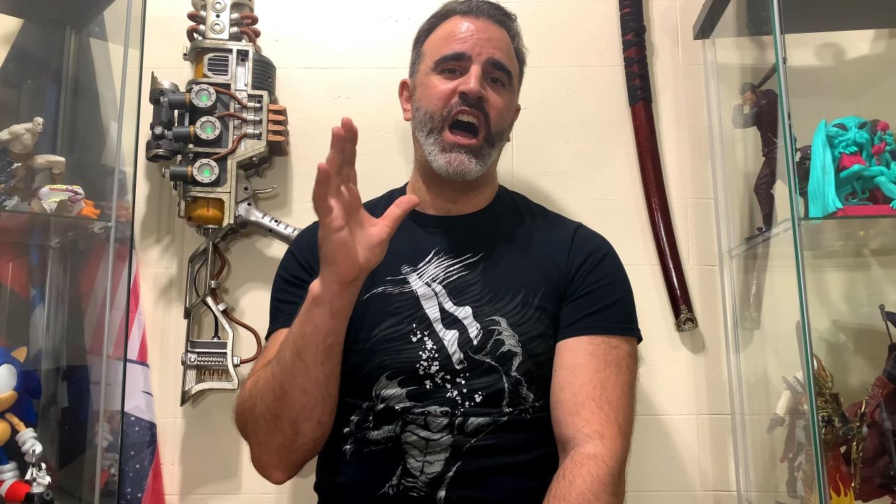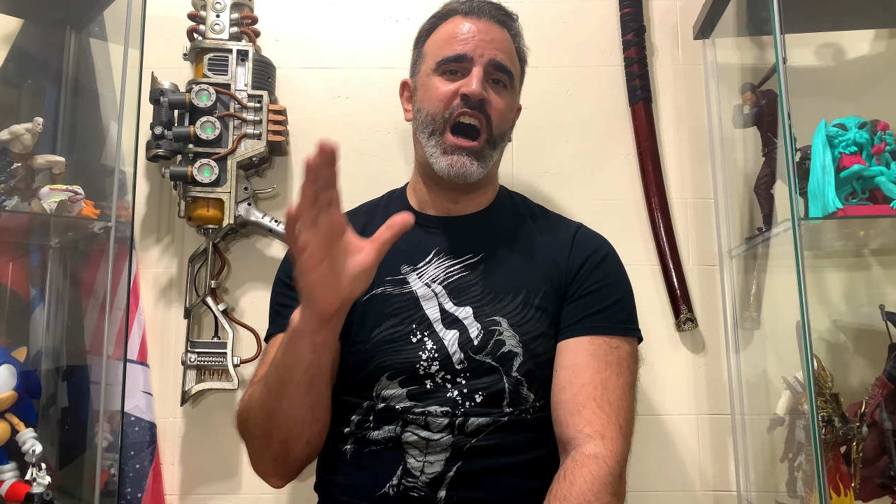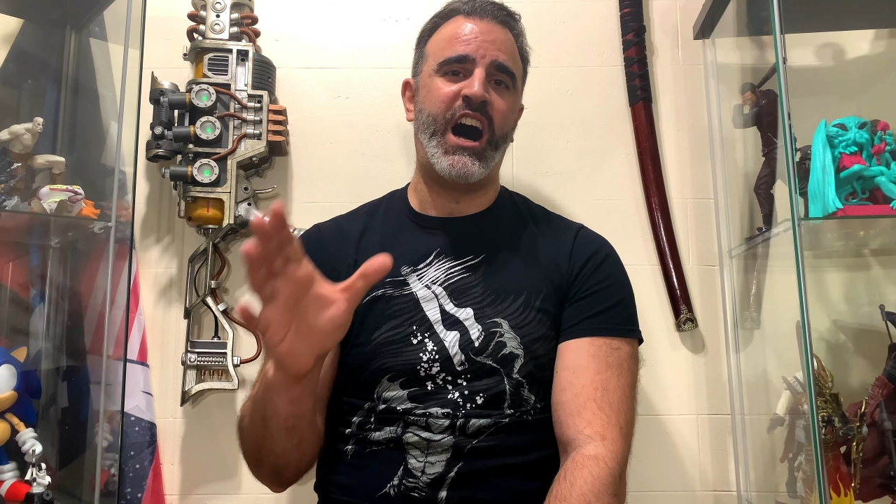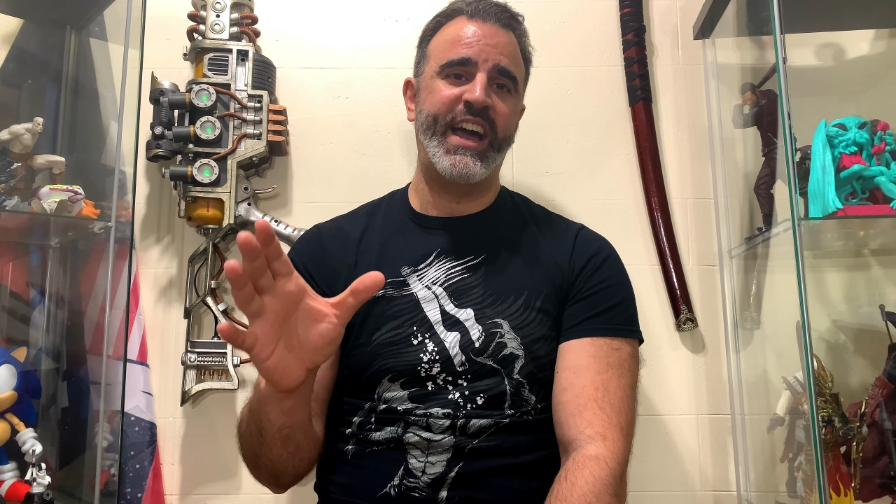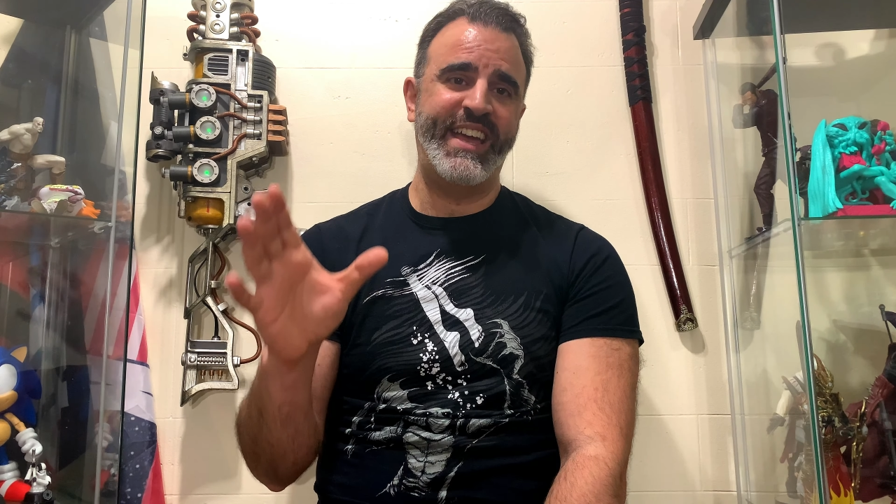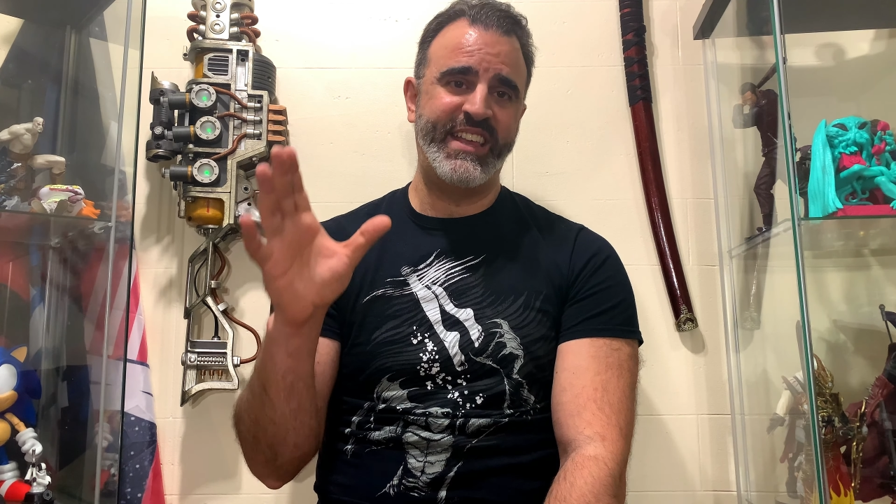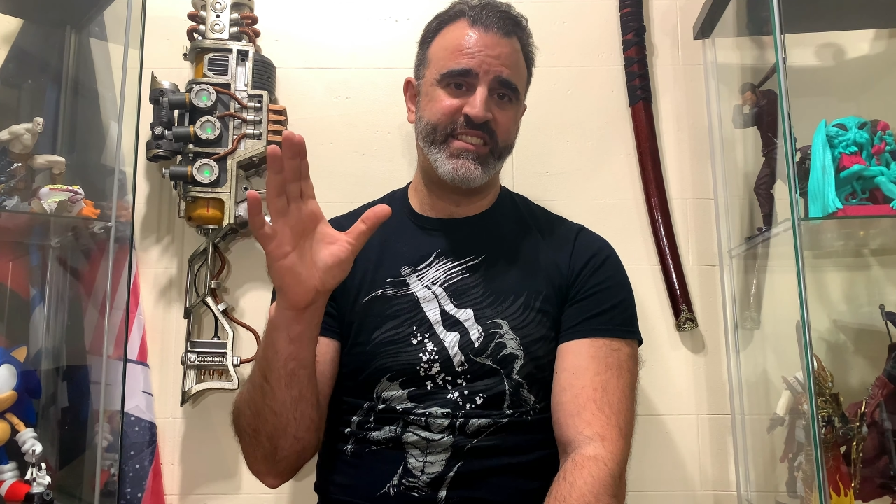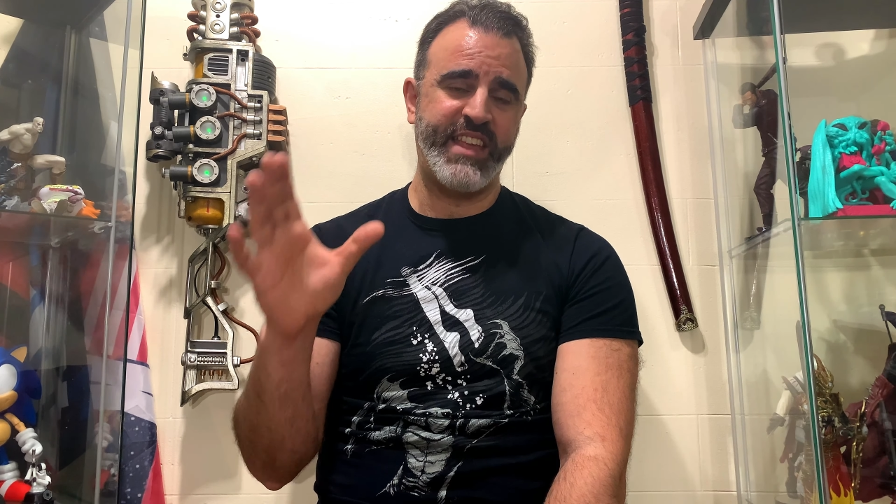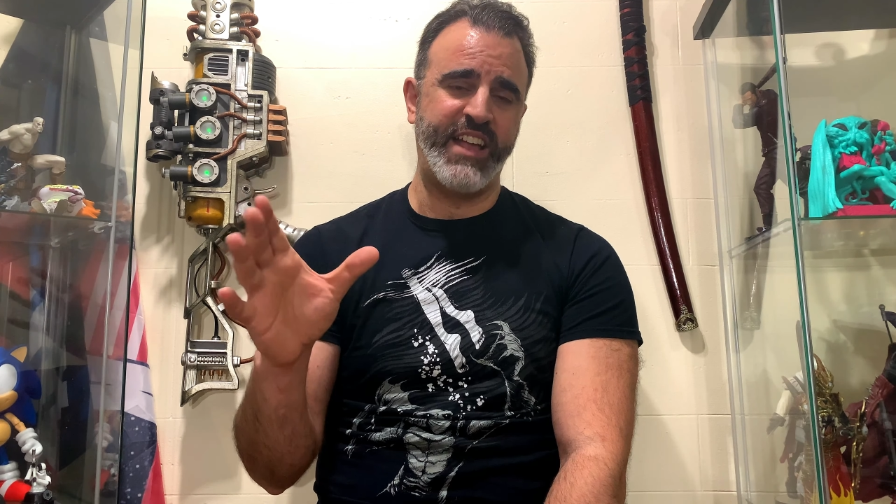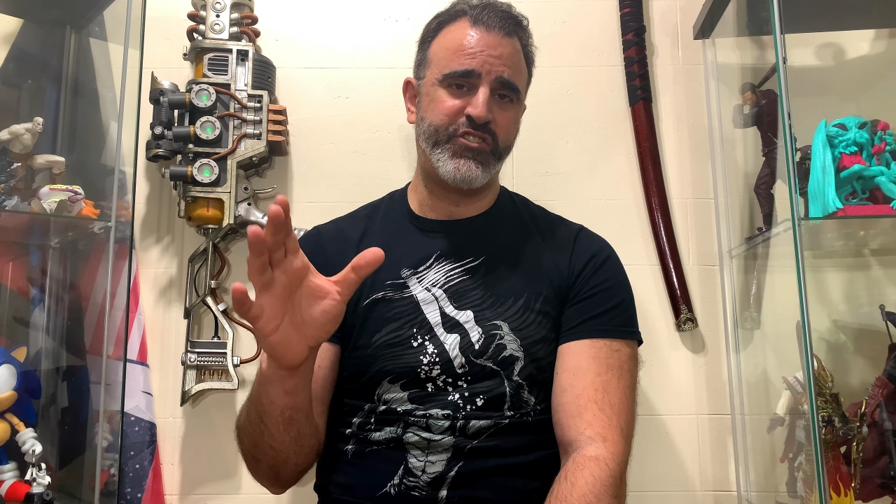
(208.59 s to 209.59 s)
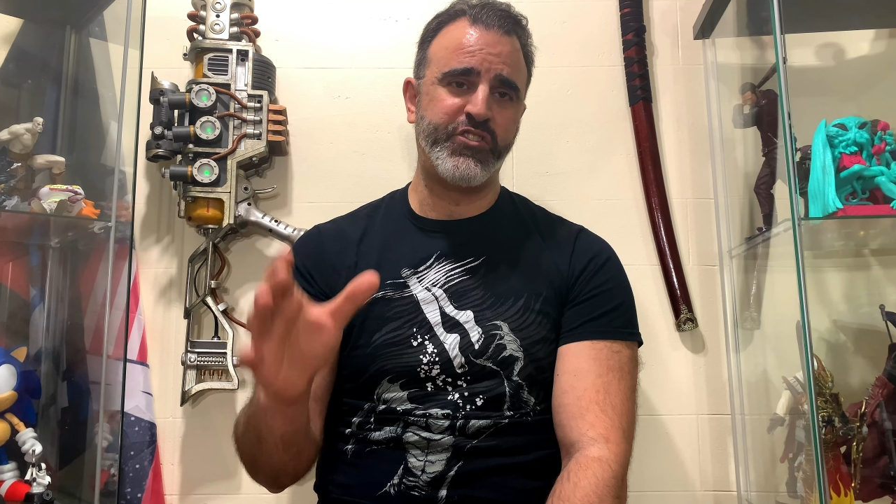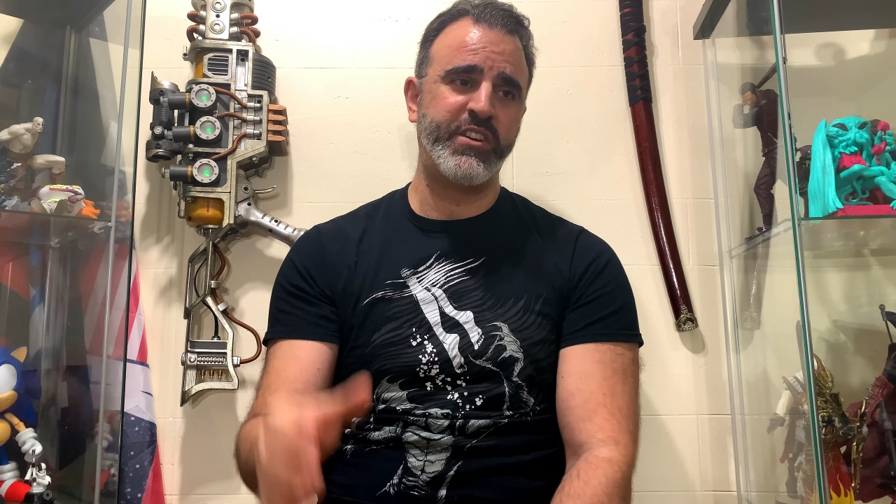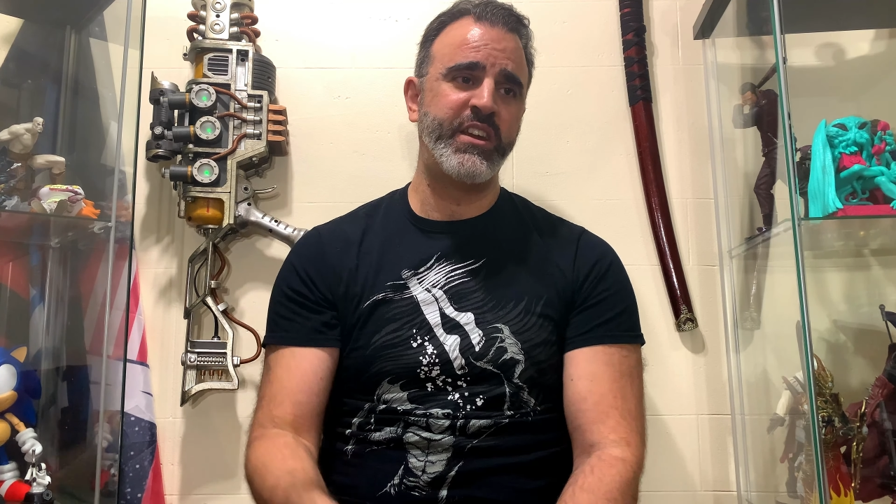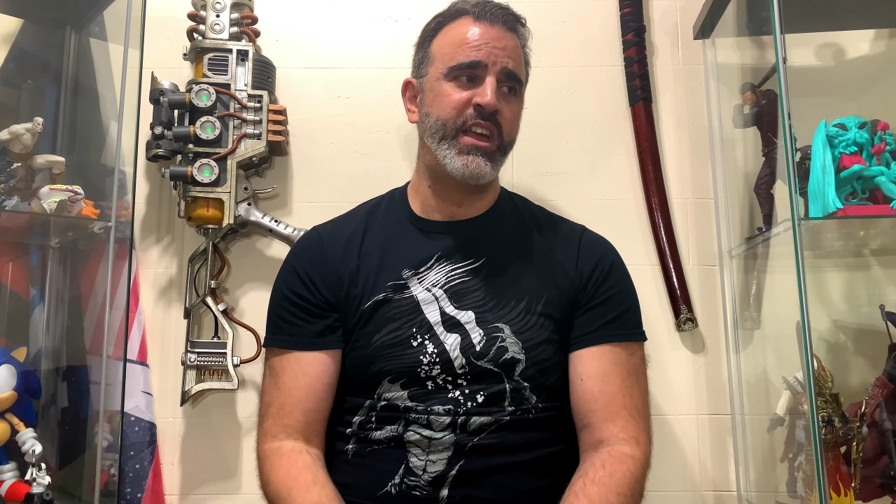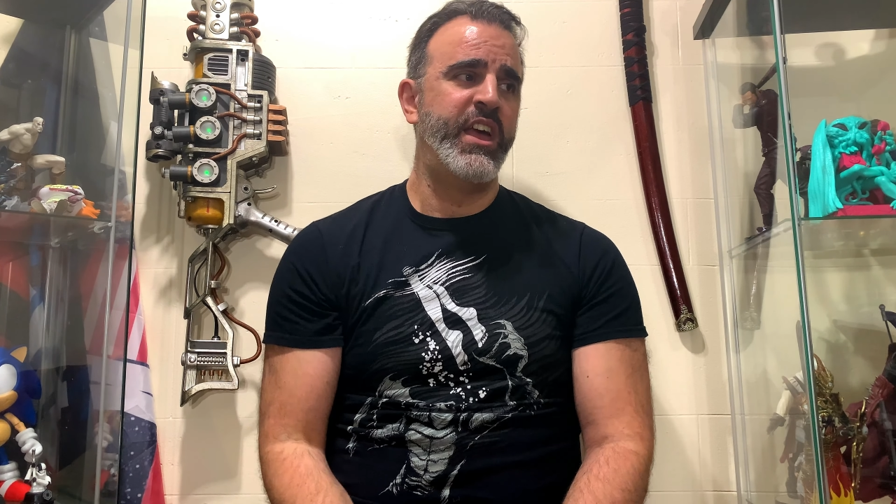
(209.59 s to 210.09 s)
high
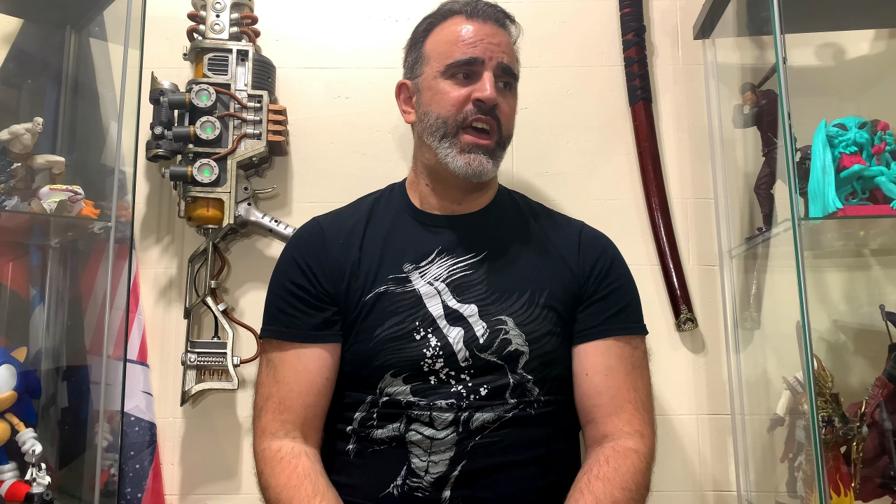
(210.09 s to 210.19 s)
tension.